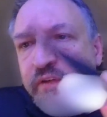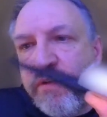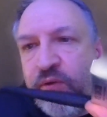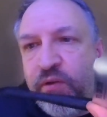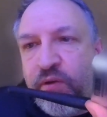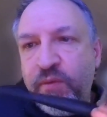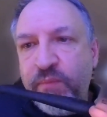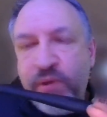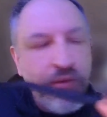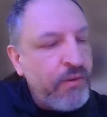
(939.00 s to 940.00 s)
into your
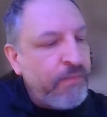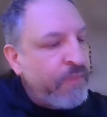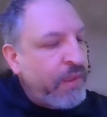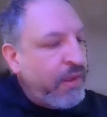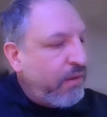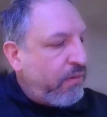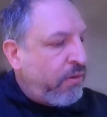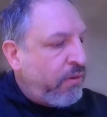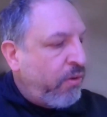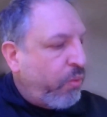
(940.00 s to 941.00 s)
computer
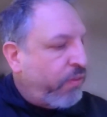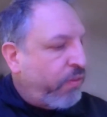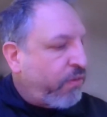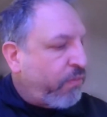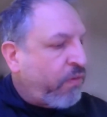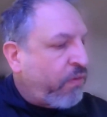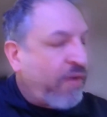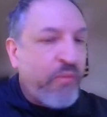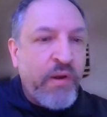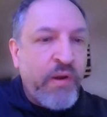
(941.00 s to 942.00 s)
with some
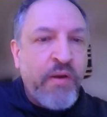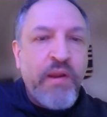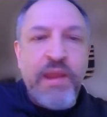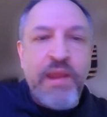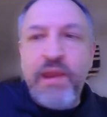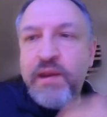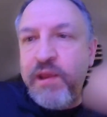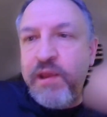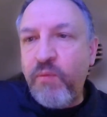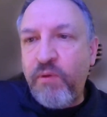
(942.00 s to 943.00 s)
software, and
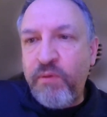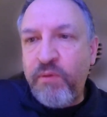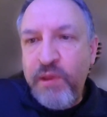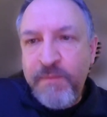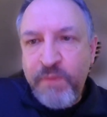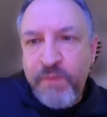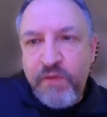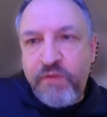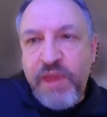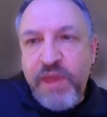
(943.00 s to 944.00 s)
it will
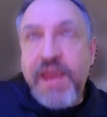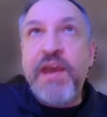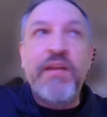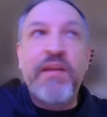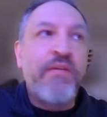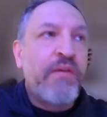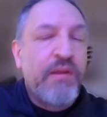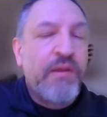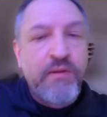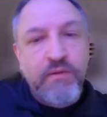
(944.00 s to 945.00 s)
scan
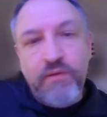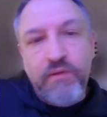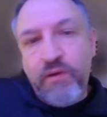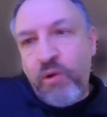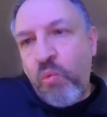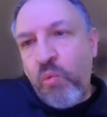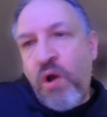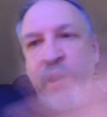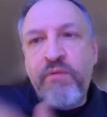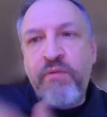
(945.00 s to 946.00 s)
a
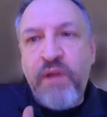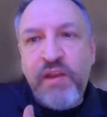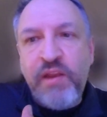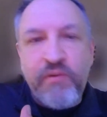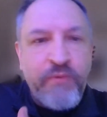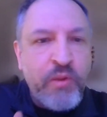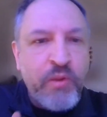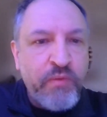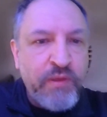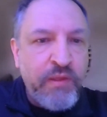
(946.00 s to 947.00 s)
wide range of
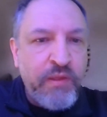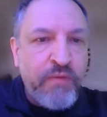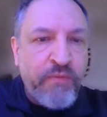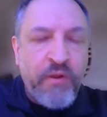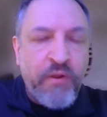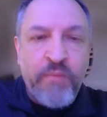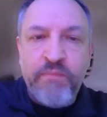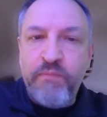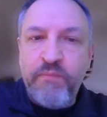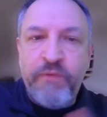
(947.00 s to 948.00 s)
frequencies
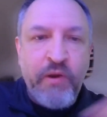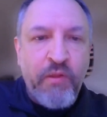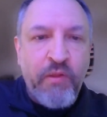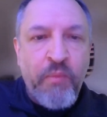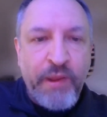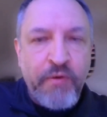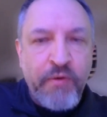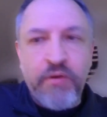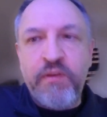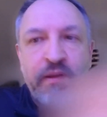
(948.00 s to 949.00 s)
from very low
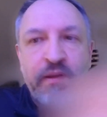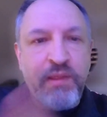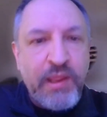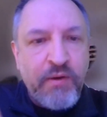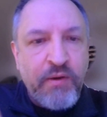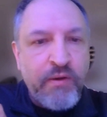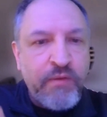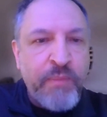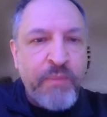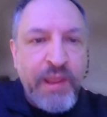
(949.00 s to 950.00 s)
megahertz into the
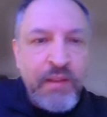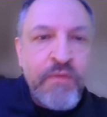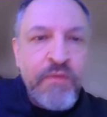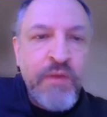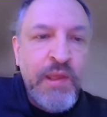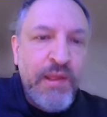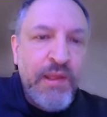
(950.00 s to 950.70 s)
gigahertz bands.